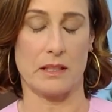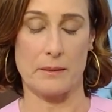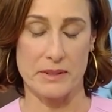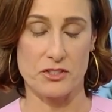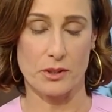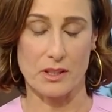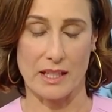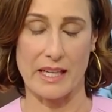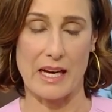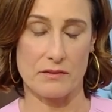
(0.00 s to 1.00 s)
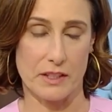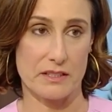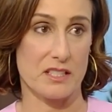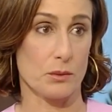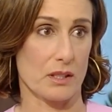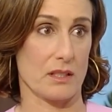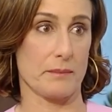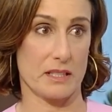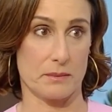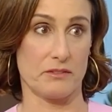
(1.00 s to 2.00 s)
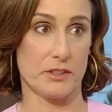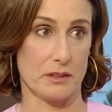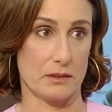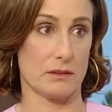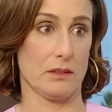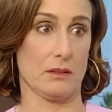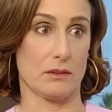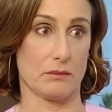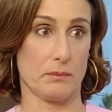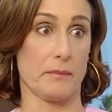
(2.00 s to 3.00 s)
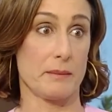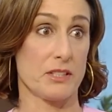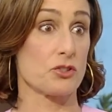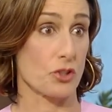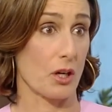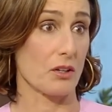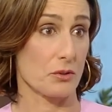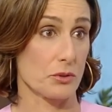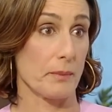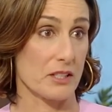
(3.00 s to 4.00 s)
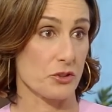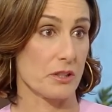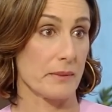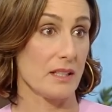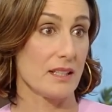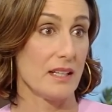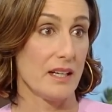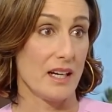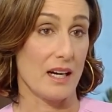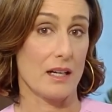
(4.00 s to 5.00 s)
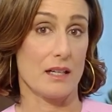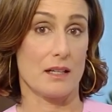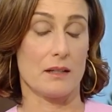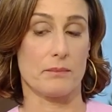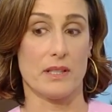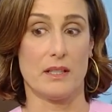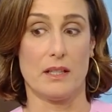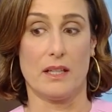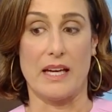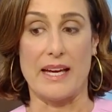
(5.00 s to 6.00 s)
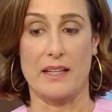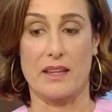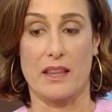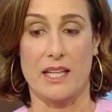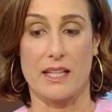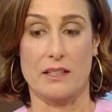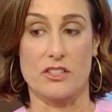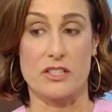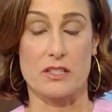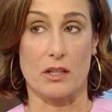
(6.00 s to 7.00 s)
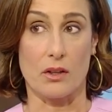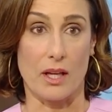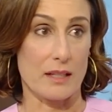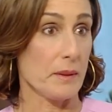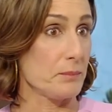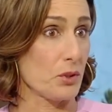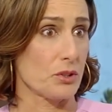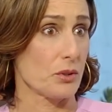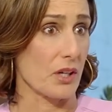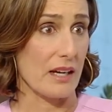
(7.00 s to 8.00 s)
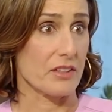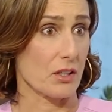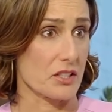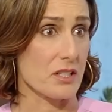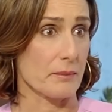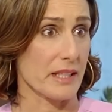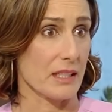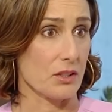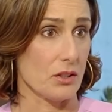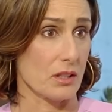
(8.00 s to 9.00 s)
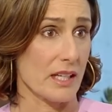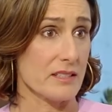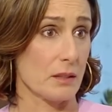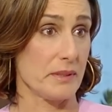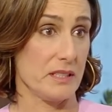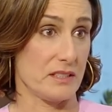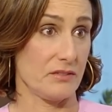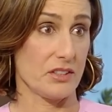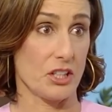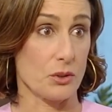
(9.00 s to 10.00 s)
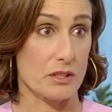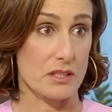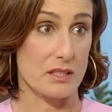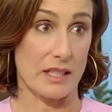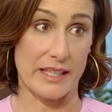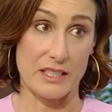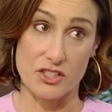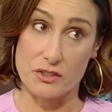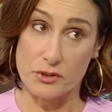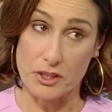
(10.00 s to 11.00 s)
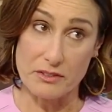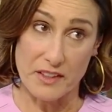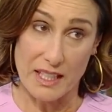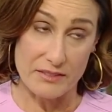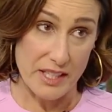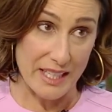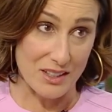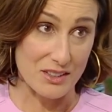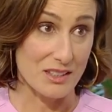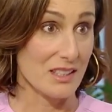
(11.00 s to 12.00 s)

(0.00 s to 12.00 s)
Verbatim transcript: I've been doing a lot of advocacy work that makes me feel, you know, made me strong through my treatment. Um, and then just a lot of people who are having a hard time getting colonoscopies, even though it's the age is 45 now.